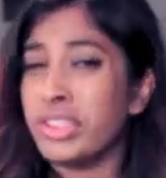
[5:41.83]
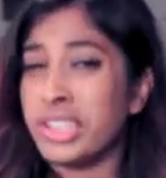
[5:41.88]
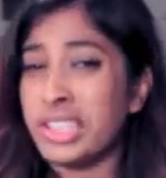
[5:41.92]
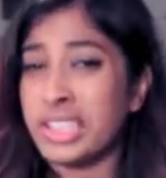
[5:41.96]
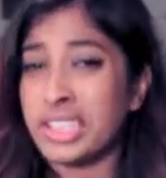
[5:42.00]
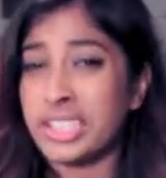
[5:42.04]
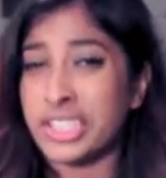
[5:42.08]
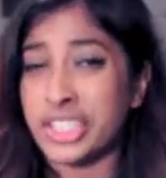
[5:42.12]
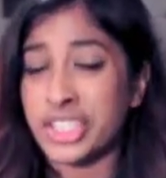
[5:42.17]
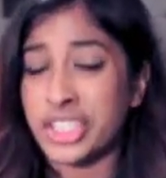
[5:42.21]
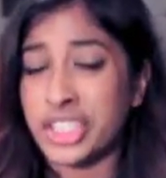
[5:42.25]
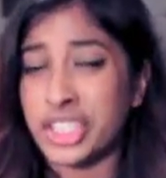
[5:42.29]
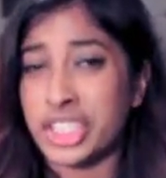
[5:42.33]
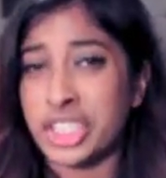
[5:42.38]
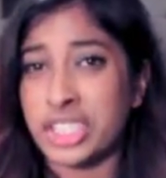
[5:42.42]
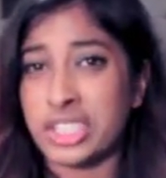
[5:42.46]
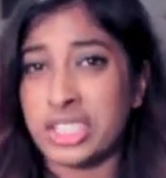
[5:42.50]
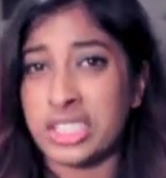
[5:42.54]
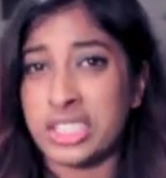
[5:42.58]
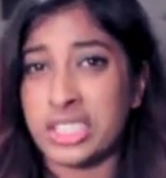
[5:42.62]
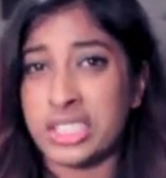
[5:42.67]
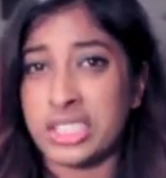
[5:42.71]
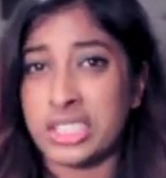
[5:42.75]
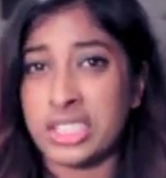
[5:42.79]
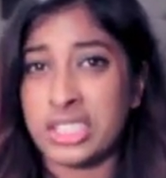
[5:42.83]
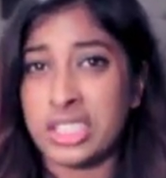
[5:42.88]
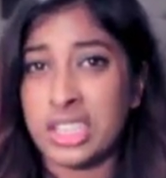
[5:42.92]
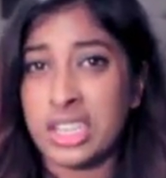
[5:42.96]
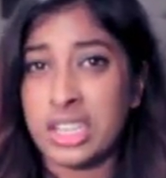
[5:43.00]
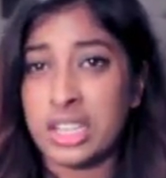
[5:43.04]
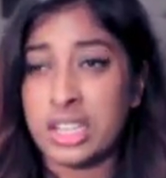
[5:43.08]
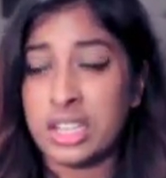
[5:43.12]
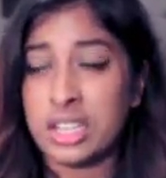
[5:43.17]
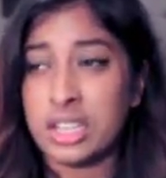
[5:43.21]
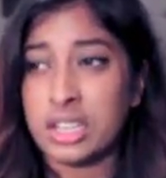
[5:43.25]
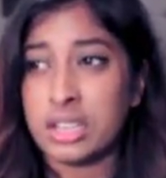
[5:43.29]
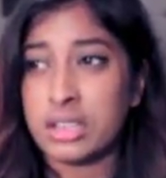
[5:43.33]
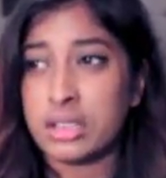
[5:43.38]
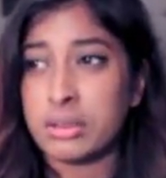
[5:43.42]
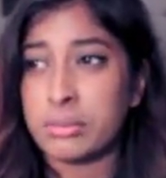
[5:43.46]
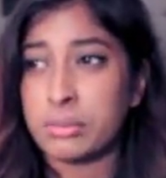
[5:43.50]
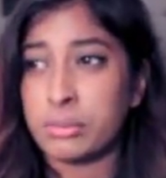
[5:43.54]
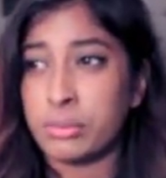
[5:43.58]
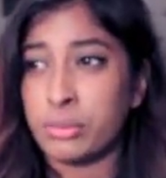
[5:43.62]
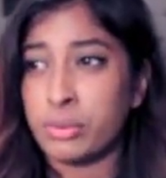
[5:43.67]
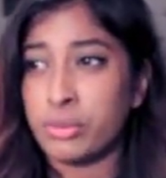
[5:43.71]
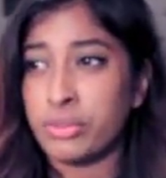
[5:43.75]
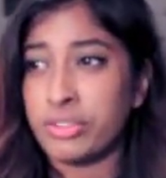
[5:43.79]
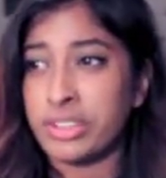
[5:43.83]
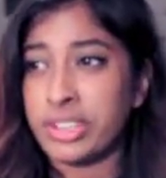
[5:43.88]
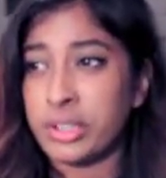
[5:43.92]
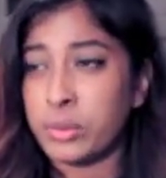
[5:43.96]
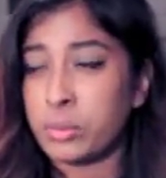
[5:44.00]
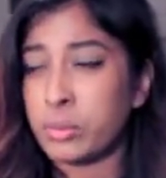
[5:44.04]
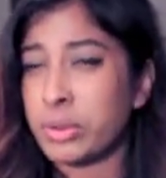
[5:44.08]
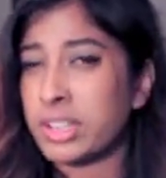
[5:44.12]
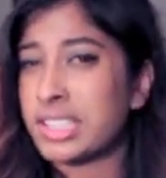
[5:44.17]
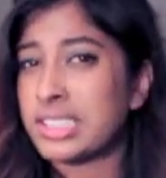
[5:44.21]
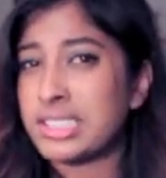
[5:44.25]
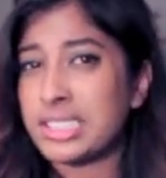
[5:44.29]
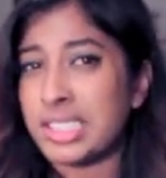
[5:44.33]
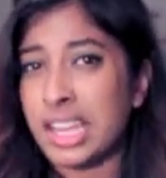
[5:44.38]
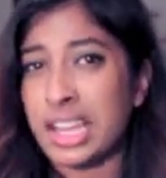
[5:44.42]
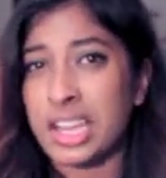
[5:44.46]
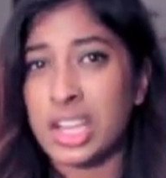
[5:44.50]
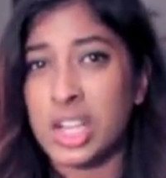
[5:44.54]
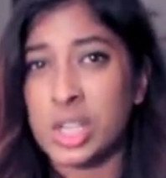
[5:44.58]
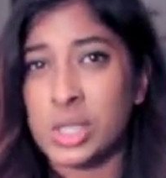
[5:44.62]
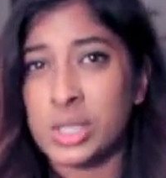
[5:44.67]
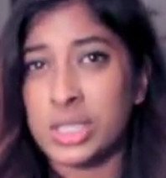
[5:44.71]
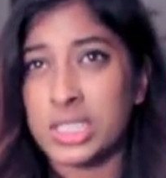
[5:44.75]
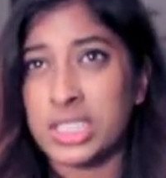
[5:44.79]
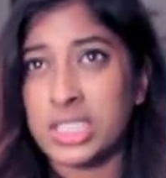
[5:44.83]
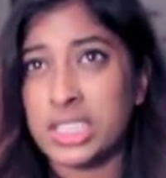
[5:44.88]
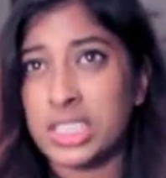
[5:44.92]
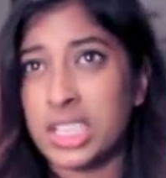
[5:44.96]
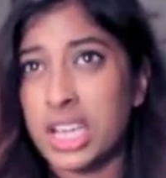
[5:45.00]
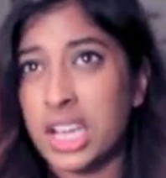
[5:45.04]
editions. What is that called?